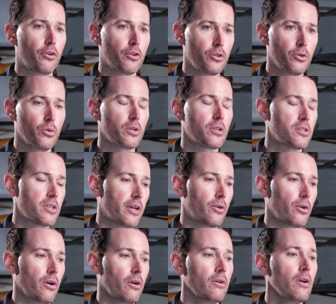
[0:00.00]
to you,
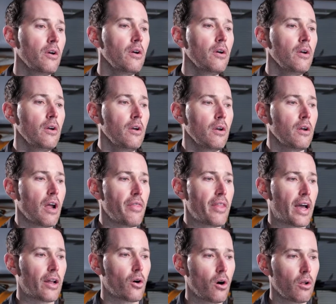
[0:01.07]
etc. And
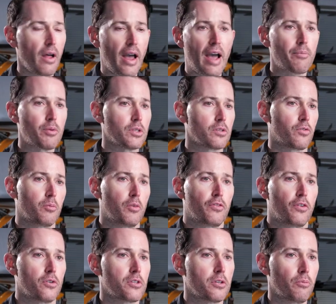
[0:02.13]
that all happens from a
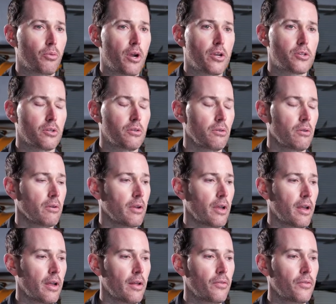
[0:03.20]
first impression.
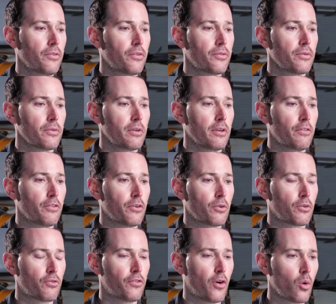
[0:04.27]
And if your
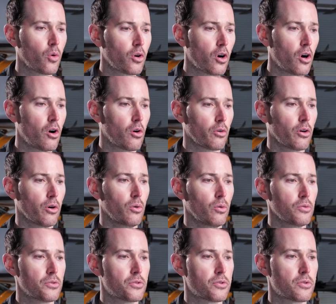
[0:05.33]
phone call
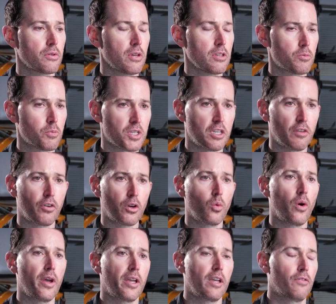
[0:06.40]
goes a specific
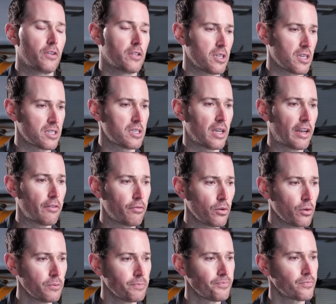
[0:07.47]
way, if it's
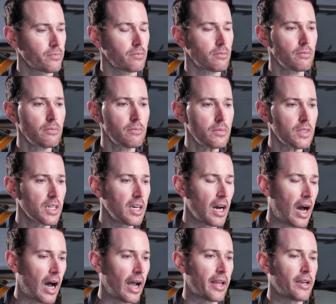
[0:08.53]
exciteful,
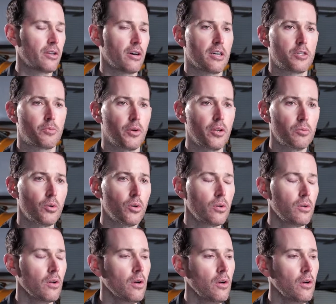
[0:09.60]
kind, hospitable,